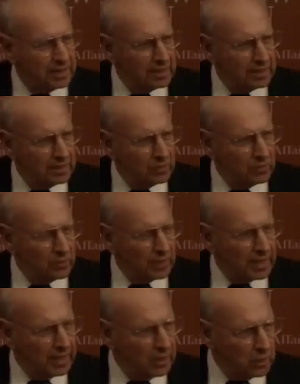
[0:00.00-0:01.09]
in
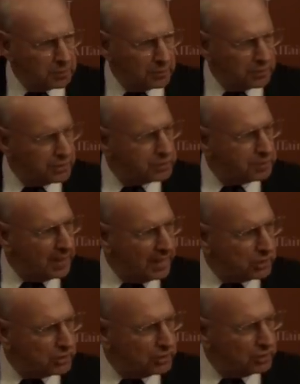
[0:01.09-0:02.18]
what I hope are
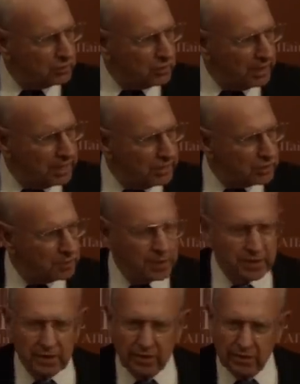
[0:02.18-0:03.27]
dispassionate ways,
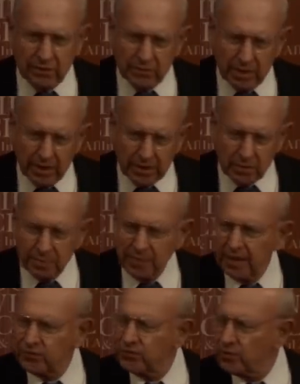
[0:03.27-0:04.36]
but trying to
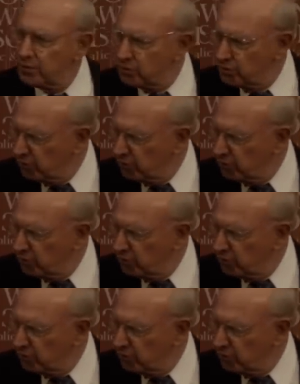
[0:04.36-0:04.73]
pass on to